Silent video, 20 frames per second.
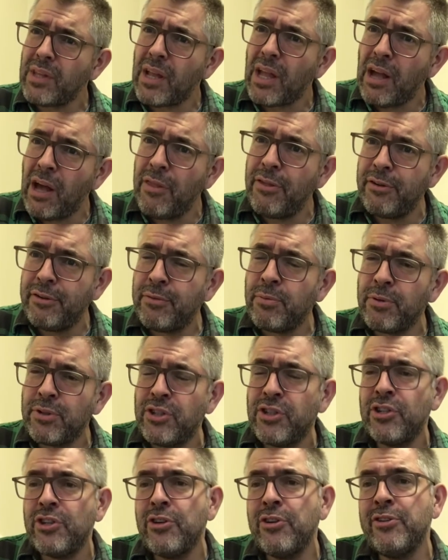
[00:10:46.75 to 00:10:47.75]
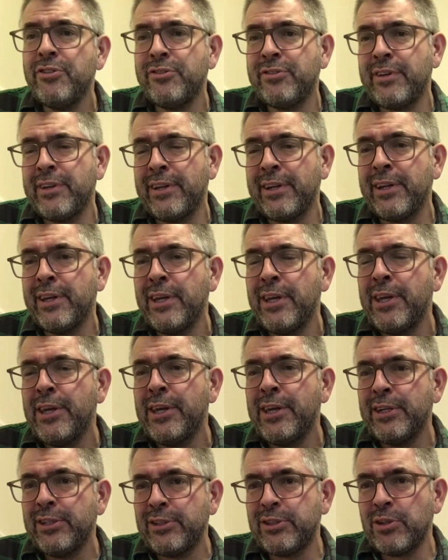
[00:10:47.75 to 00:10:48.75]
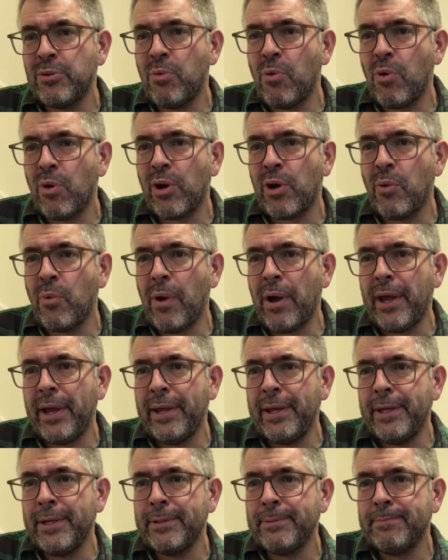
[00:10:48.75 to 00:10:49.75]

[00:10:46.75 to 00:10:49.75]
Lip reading: others were choosing to walk away.